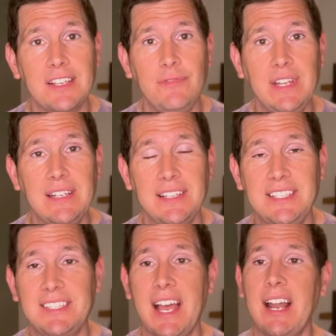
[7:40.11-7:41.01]
conveniently
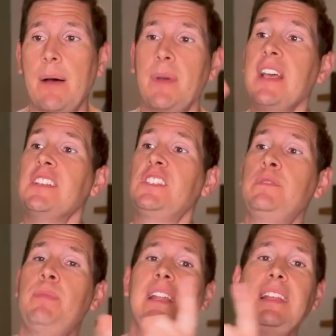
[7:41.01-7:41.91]
set up,
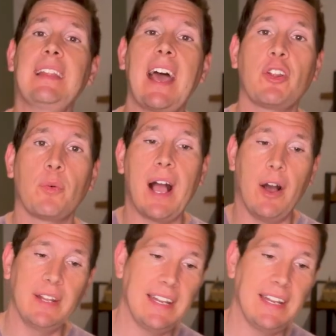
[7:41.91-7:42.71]
spinning that around.